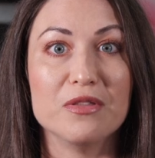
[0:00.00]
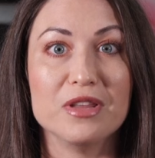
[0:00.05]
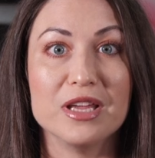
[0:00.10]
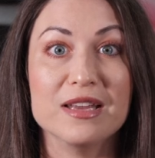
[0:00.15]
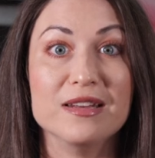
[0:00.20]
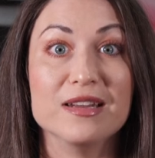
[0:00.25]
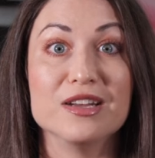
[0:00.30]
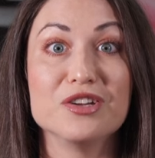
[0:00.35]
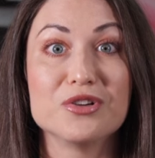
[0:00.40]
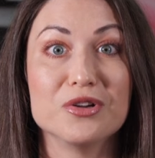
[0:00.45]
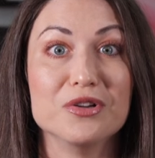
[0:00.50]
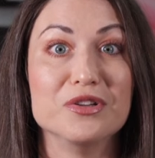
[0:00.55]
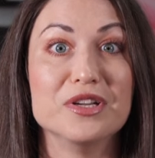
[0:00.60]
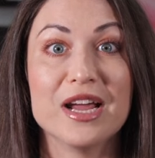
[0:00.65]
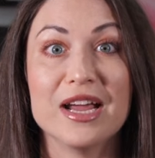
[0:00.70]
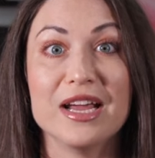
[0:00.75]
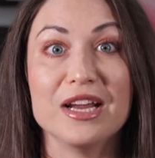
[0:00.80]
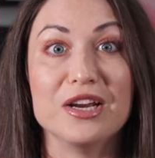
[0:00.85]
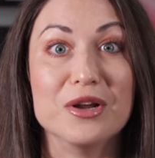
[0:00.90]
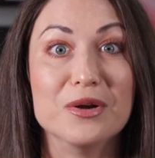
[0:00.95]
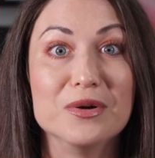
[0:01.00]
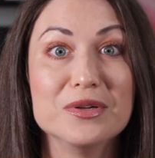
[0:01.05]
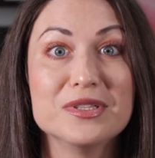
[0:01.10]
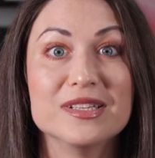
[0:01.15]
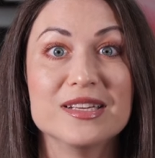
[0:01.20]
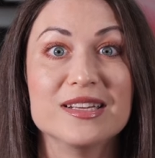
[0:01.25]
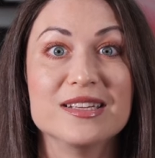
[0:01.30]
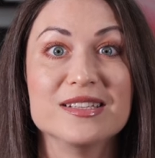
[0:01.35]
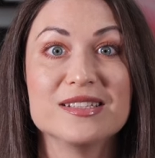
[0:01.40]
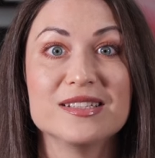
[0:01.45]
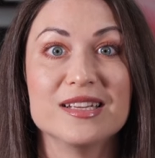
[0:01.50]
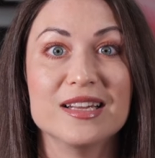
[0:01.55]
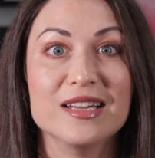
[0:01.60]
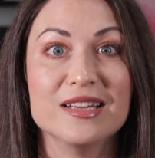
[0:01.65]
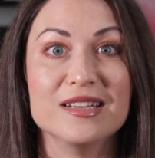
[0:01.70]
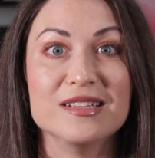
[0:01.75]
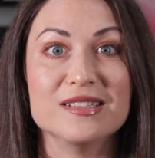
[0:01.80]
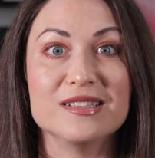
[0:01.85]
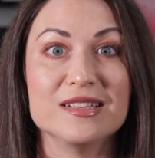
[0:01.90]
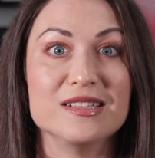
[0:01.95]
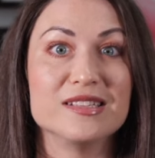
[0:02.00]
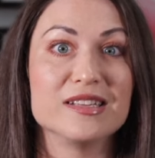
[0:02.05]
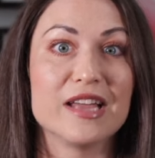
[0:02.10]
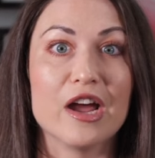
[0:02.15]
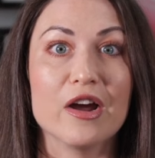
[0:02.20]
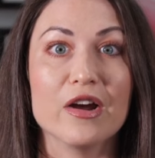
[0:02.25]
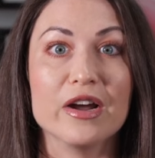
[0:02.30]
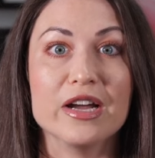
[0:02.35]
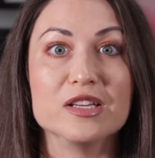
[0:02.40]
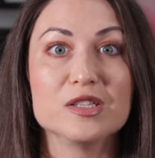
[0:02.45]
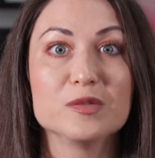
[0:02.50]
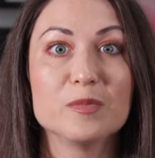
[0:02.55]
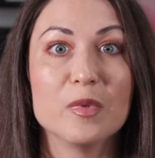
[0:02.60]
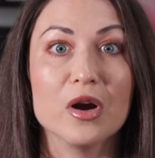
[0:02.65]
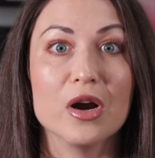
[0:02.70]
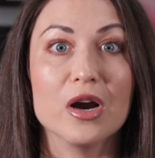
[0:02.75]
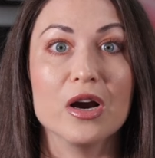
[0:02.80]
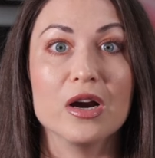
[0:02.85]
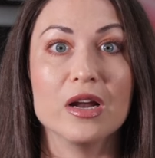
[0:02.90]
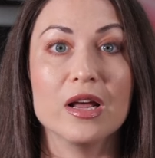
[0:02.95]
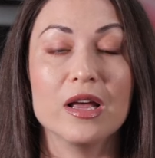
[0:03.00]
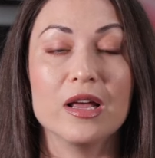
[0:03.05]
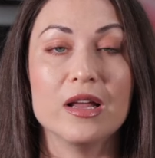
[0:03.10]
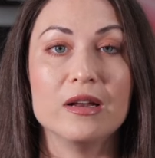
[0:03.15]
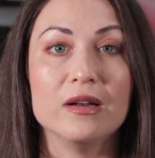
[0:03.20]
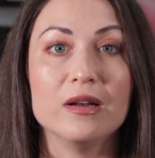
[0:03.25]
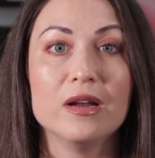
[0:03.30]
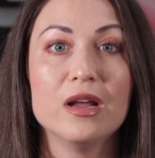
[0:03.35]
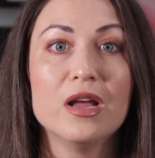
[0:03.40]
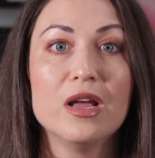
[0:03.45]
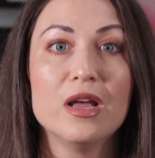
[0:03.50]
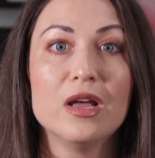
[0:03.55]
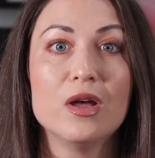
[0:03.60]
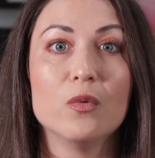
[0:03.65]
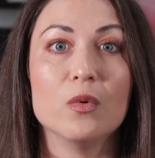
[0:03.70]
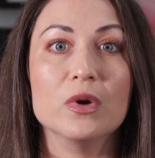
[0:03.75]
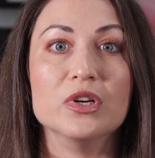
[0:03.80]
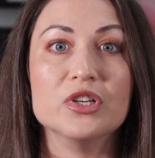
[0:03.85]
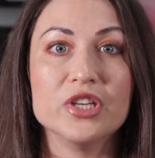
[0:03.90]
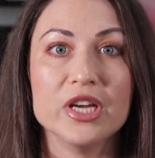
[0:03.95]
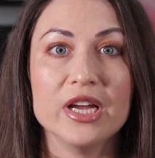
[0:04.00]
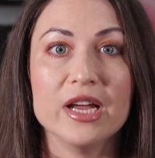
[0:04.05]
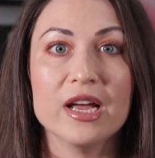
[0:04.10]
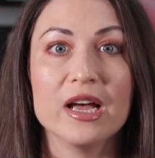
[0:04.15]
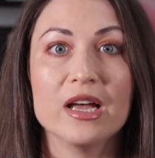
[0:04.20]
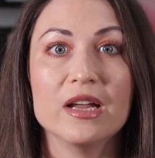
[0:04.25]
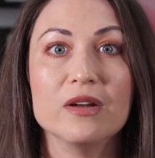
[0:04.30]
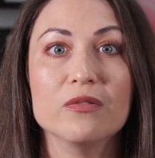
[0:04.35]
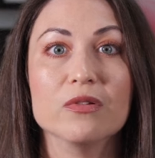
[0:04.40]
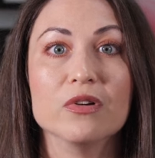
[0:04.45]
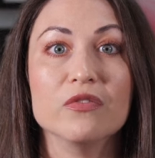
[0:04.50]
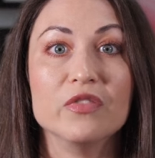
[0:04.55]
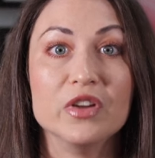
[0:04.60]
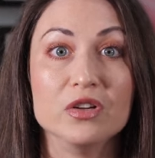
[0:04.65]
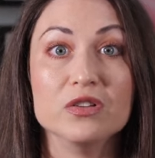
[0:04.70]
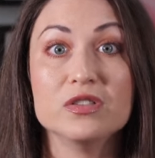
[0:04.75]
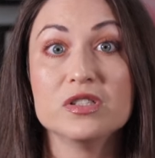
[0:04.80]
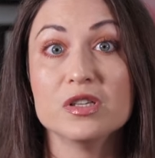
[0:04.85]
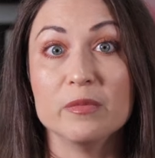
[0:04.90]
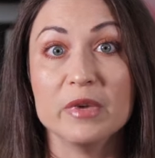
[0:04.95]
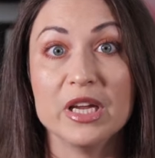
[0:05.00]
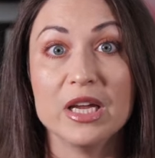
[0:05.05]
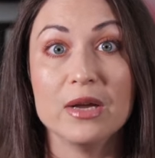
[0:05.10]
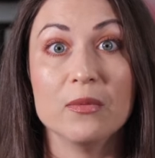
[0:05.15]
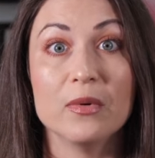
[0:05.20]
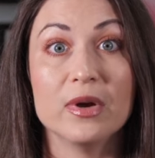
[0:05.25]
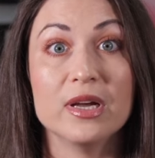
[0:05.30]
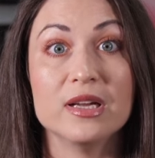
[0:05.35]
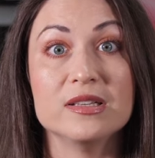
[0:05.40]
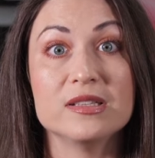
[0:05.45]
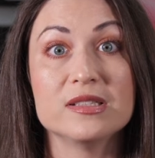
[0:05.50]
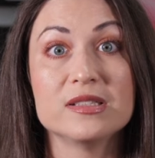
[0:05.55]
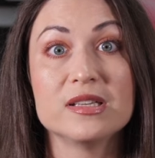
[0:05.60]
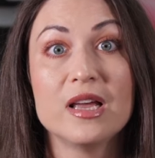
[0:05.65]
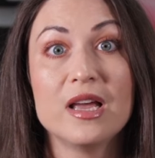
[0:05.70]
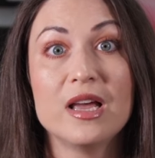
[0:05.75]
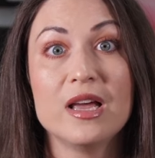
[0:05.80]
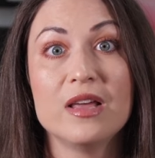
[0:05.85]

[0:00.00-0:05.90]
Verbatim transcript: the initial diagnosis is the scariest part, and what she had revealed to me was